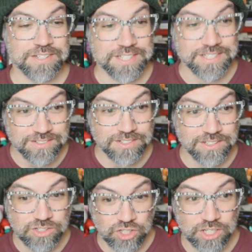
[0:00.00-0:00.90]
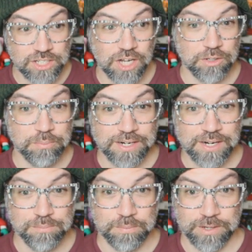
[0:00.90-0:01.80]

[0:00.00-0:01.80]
Now, this is a legit color by number